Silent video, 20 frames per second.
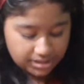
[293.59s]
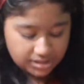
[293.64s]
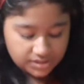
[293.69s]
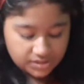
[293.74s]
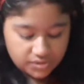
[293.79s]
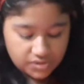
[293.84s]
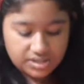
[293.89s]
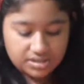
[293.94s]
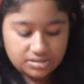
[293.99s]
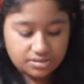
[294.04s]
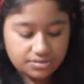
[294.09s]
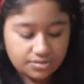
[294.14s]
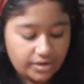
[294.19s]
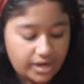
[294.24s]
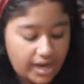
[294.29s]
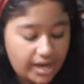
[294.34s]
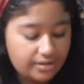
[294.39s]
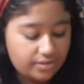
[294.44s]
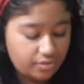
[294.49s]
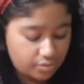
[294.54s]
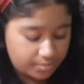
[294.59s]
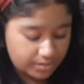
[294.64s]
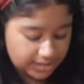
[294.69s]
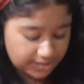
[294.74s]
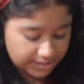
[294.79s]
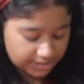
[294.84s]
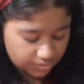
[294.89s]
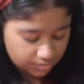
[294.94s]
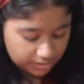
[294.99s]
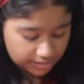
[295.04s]
So try to open
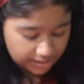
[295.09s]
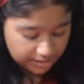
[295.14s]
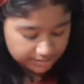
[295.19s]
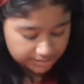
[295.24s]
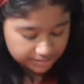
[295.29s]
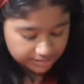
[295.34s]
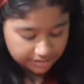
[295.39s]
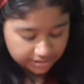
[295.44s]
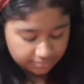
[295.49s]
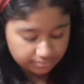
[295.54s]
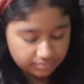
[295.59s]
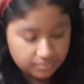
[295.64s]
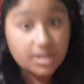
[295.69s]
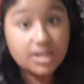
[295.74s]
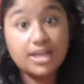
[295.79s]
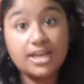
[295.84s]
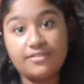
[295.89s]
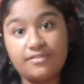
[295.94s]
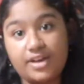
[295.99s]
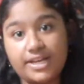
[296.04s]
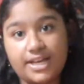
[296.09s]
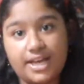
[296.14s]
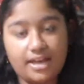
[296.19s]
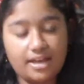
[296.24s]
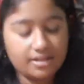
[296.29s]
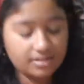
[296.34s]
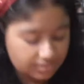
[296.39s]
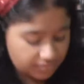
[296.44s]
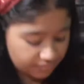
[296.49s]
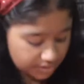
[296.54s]
this one nicely if I
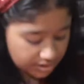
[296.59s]
can.